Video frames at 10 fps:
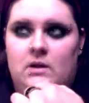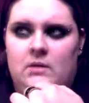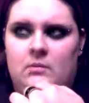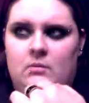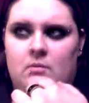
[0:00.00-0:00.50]

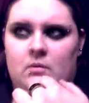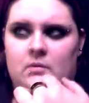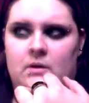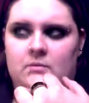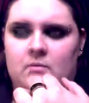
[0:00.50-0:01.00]
Can't remember where
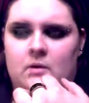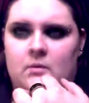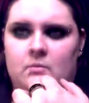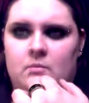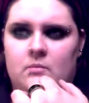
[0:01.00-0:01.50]
he was
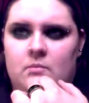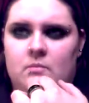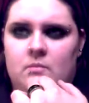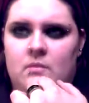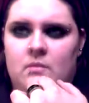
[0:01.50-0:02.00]
from.
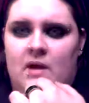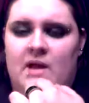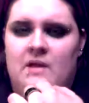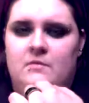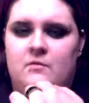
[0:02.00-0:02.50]

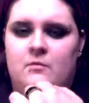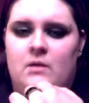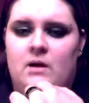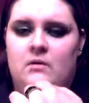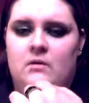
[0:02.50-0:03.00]
Had him for a
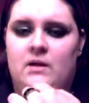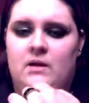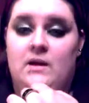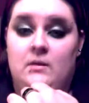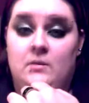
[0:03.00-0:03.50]
while.
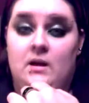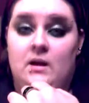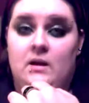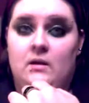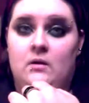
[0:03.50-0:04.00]
He ended up
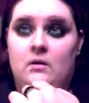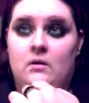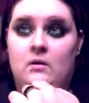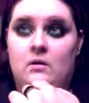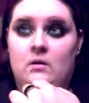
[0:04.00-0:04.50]
dying.
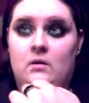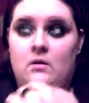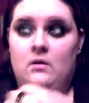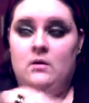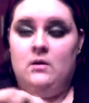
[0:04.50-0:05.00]

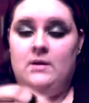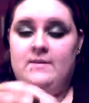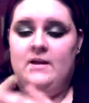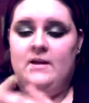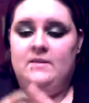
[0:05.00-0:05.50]
And
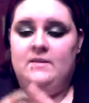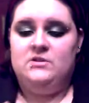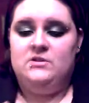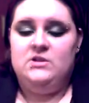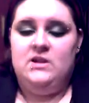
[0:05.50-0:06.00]
then I got
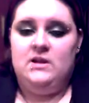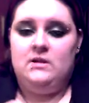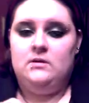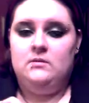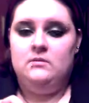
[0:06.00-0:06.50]
this chick
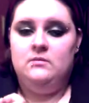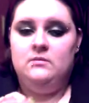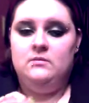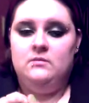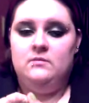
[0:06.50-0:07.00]

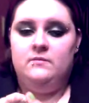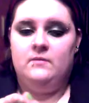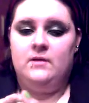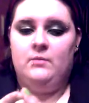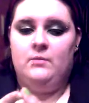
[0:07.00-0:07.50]

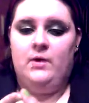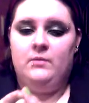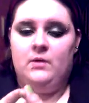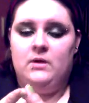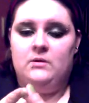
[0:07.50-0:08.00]
at
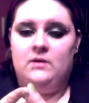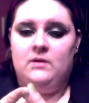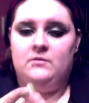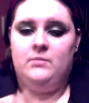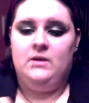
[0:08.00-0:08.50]
Whiterun
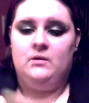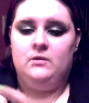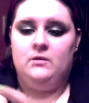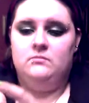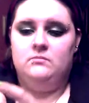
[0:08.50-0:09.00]
after beating
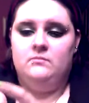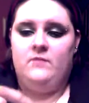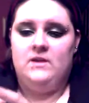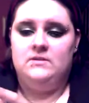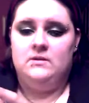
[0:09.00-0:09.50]
her
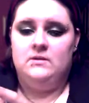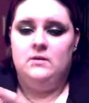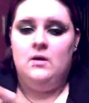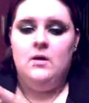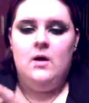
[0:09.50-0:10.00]
face in.
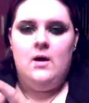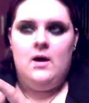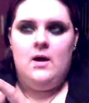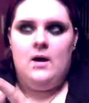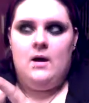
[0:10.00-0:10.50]

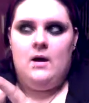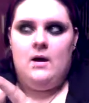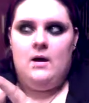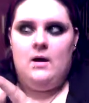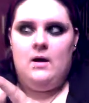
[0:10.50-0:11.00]

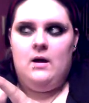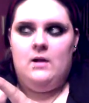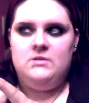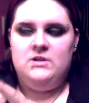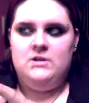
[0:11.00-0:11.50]

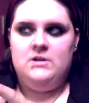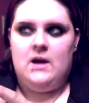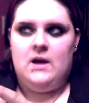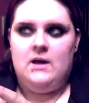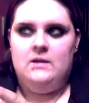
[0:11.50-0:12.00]
Uh, she
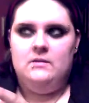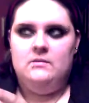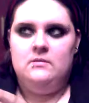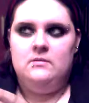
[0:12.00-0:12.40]
died.